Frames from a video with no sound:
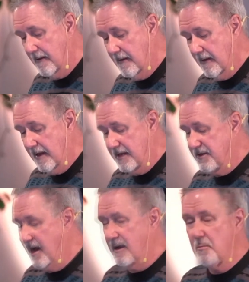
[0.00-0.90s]
He's
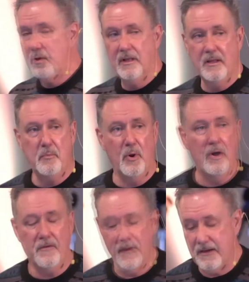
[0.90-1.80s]
not completely
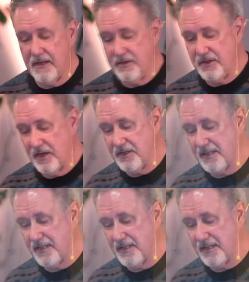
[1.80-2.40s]
perfect, it's just that